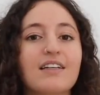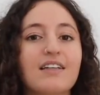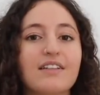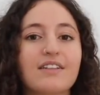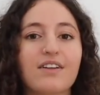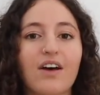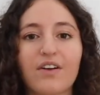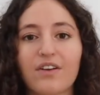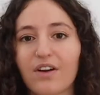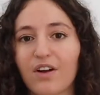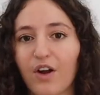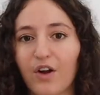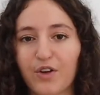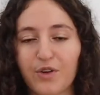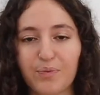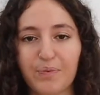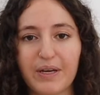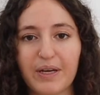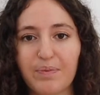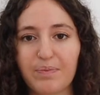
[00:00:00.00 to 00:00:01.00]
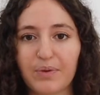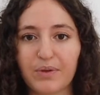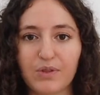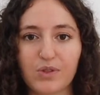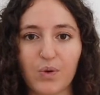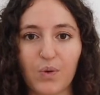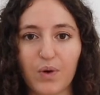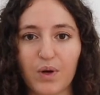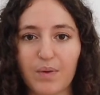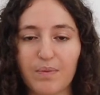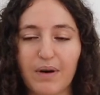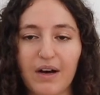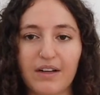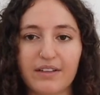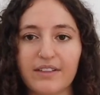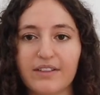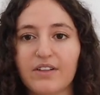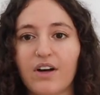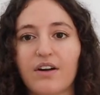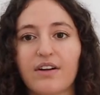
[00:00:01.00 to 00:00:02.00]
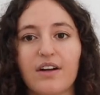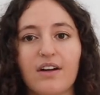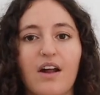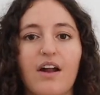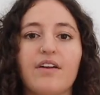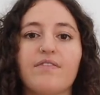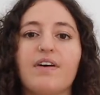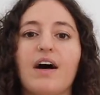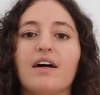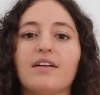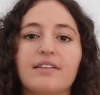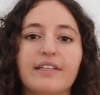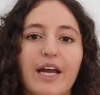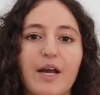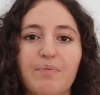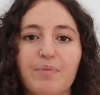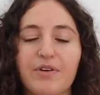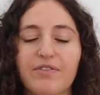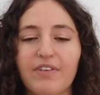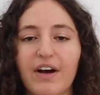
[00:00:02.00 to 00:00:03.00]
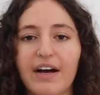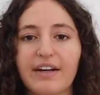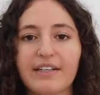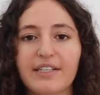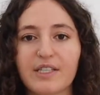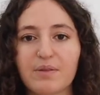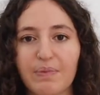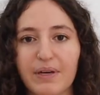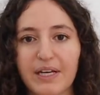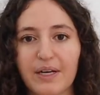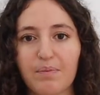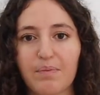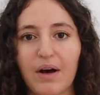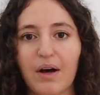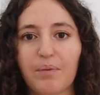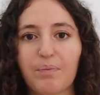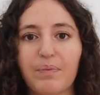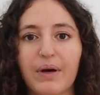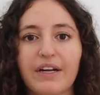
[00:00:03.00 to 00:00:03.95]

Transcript: not a lot of people talk about and not a lot of healthcare providers speak about,